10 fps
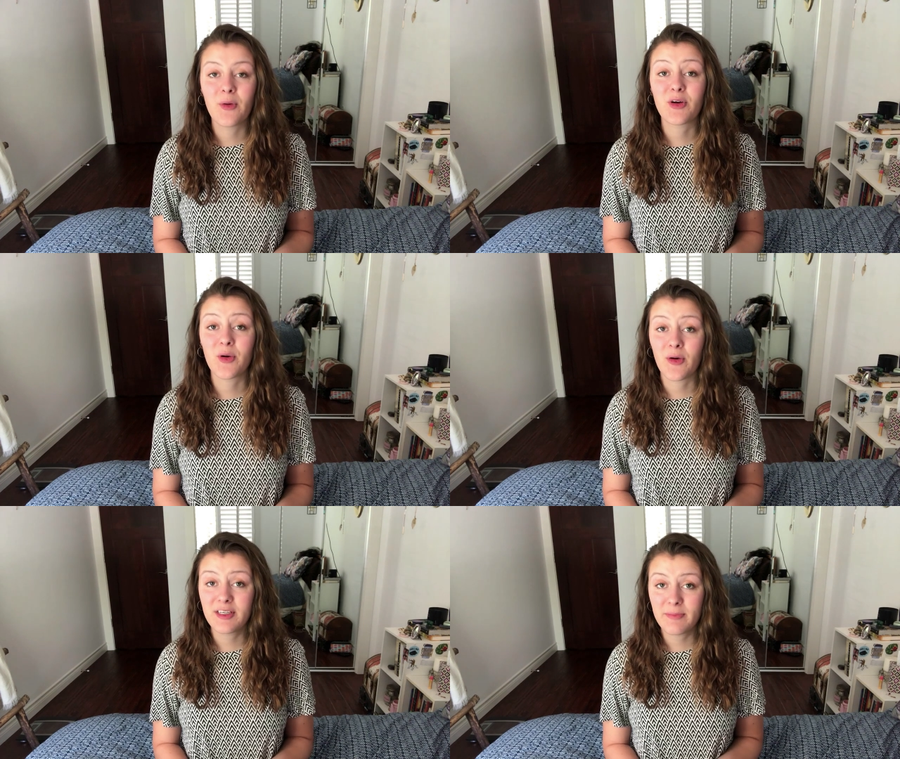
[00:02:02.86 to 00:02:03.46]
or
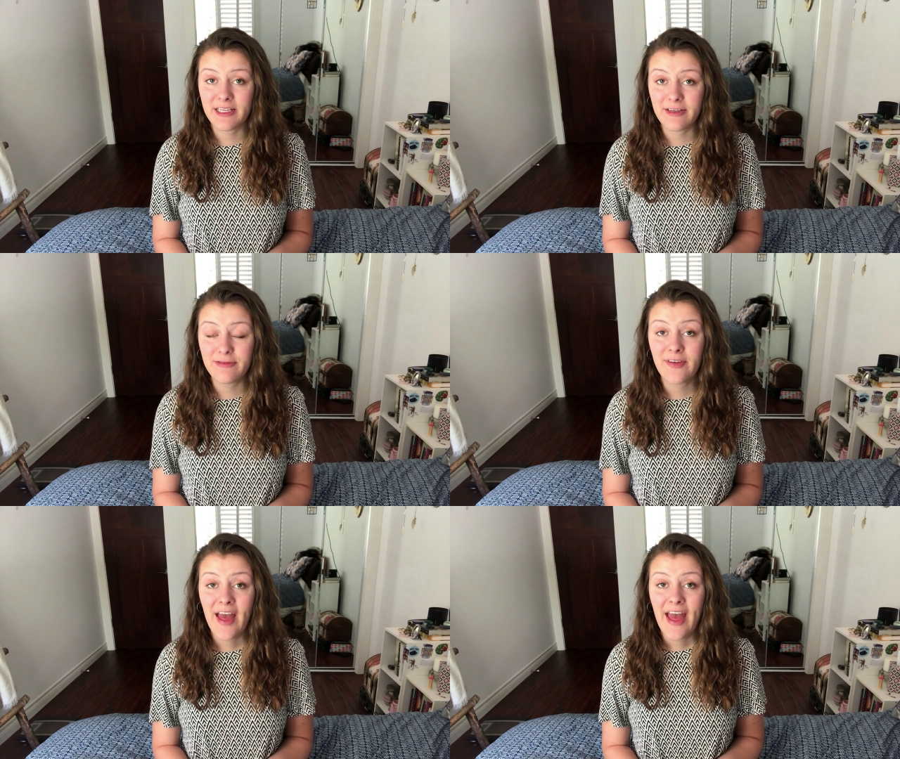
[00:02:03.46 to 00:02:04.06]
corned
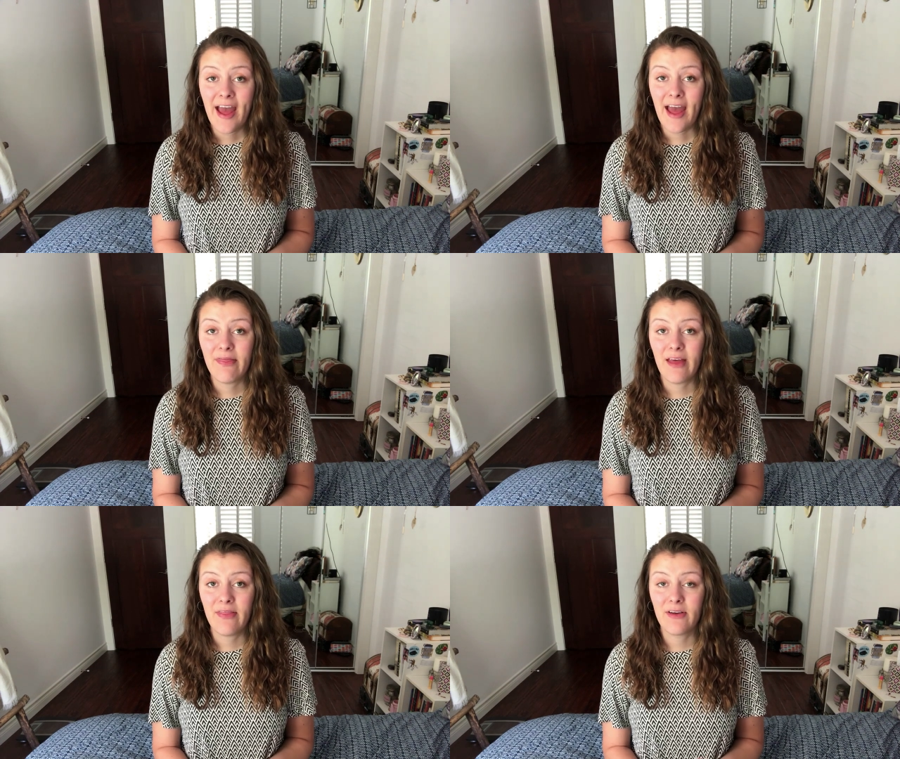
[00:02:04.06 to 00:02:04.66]
beef.
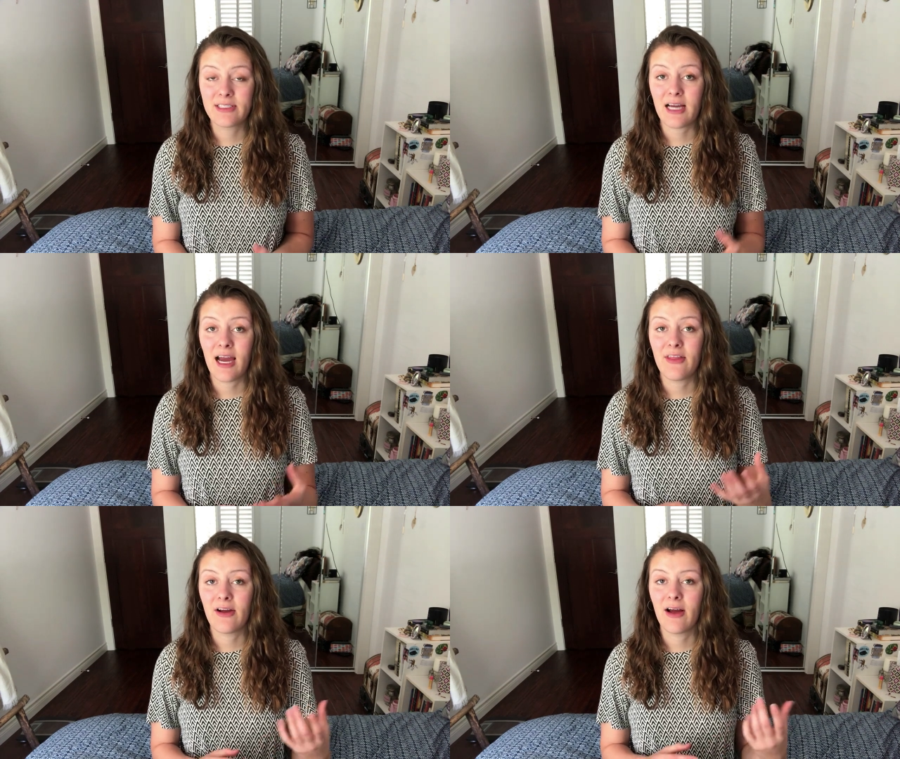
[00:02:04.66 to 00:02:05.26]
And then there's
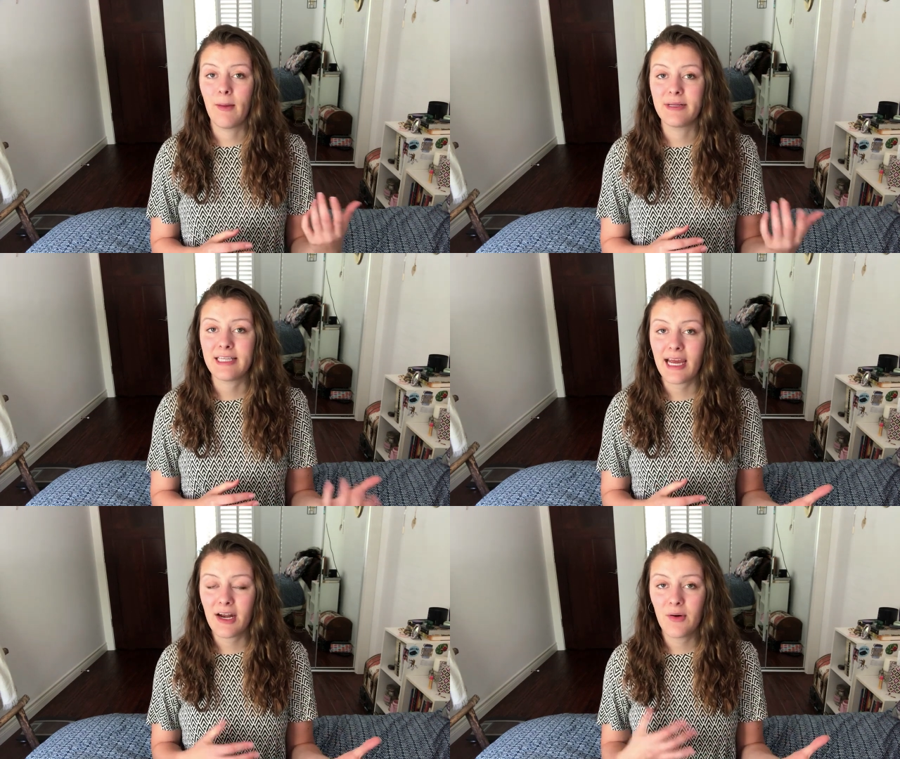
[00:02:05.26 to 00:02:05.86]
either a
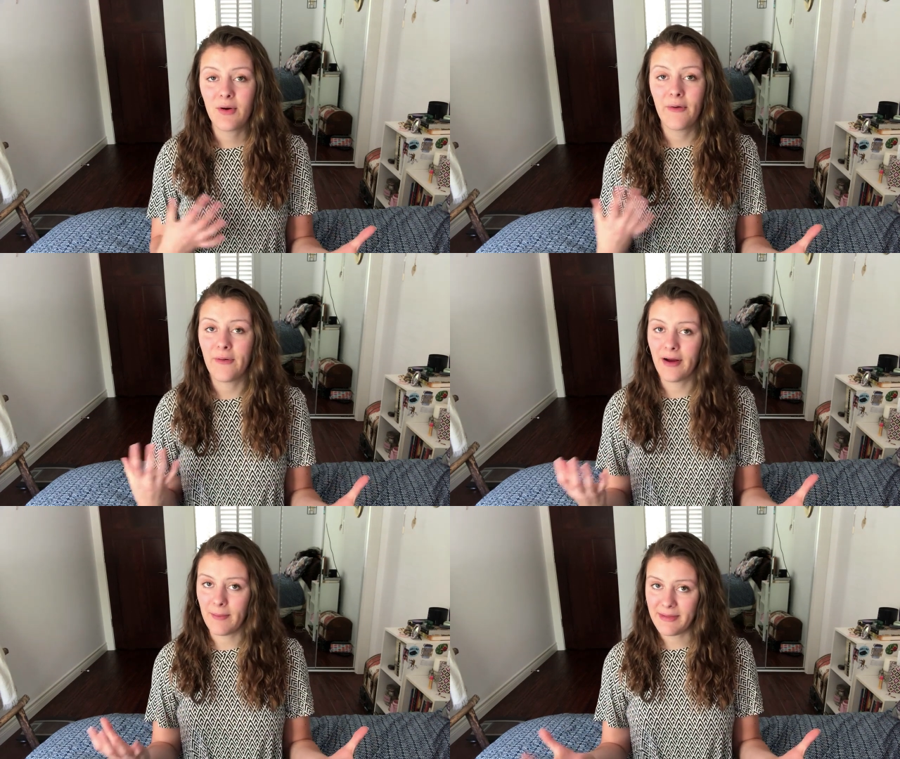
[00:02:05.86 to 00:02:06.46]
potato
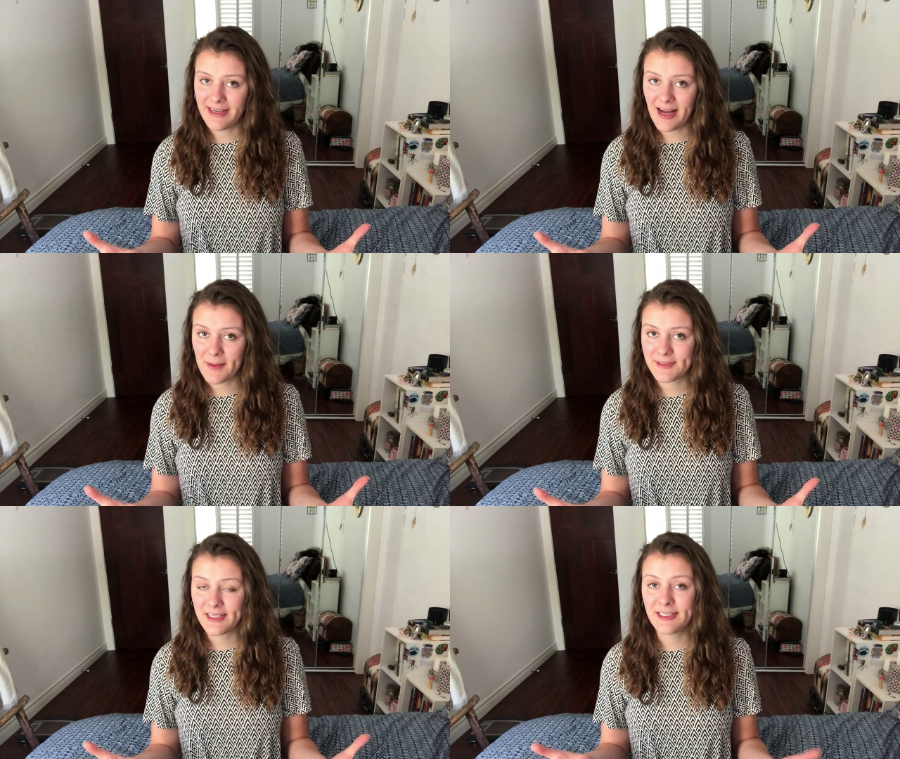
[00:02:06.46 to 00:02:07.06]
or a bean
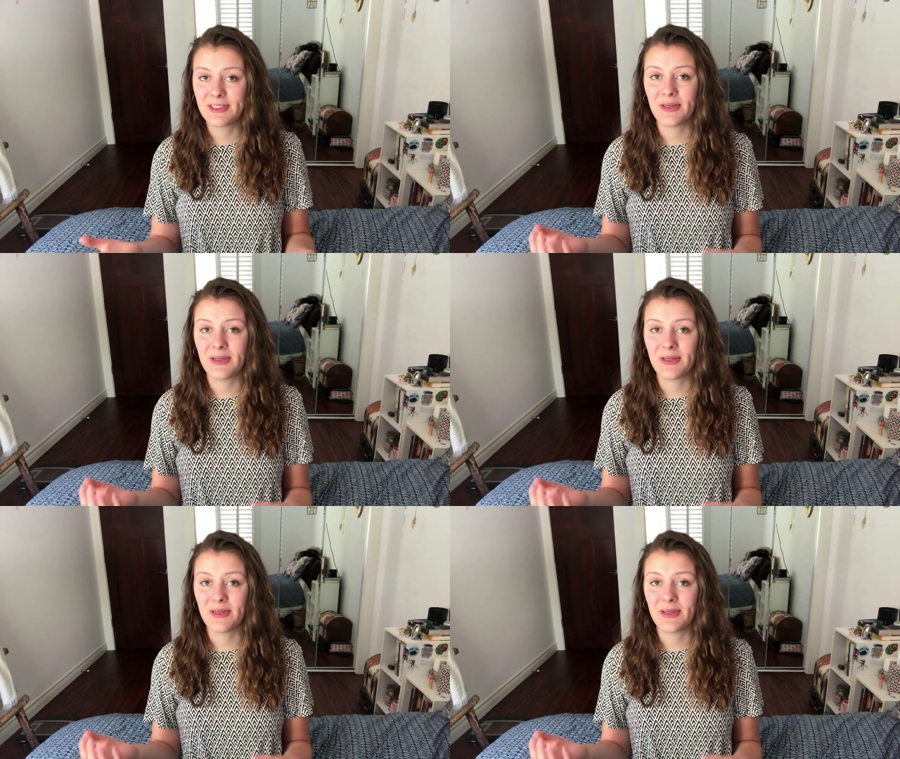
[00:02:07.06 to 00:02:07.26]
option,